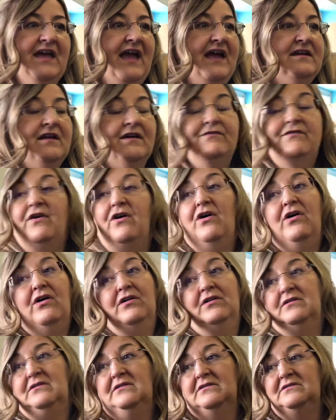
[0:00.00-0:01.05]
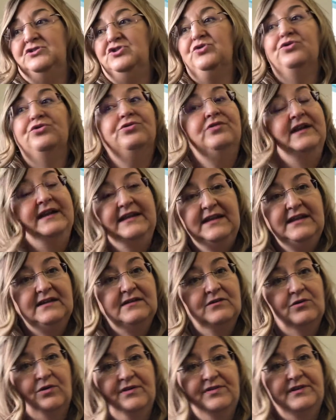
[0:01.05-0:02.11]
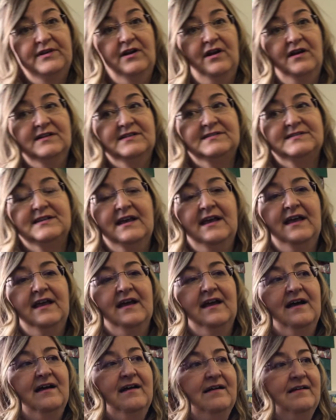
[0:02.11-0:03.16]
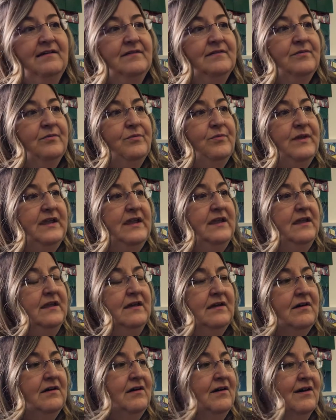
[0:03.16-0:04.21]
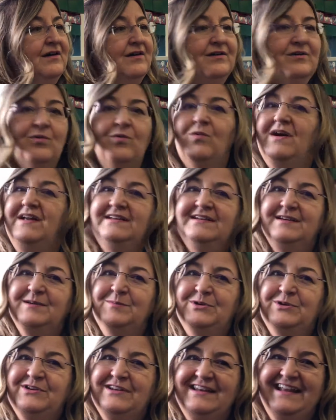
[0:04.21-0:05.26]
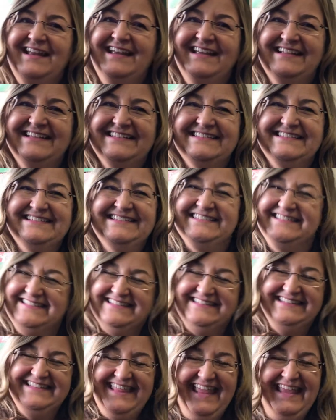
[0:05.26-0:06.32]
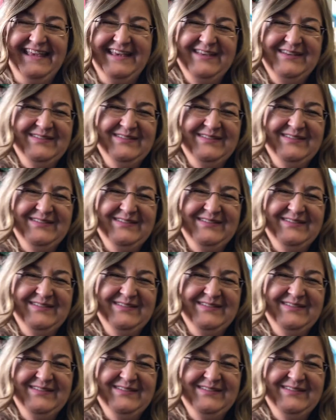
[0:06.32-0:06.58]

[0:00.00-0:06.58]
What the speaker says: and of all Ukrainian Orthodox. We are one community. Thank